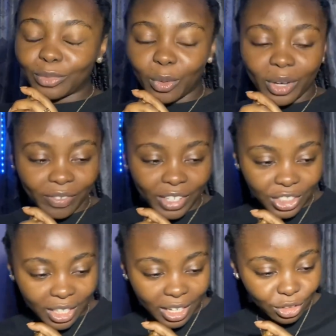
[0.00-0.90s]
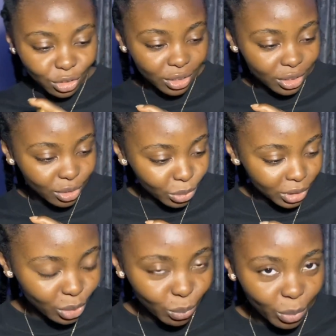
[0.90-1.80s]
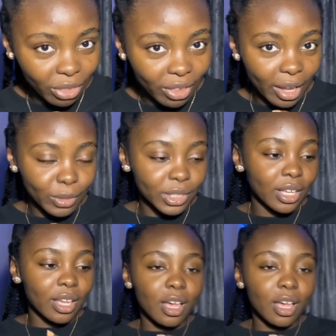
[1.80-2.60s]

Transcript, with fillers: Whatever, sure. I just wanted to point that out.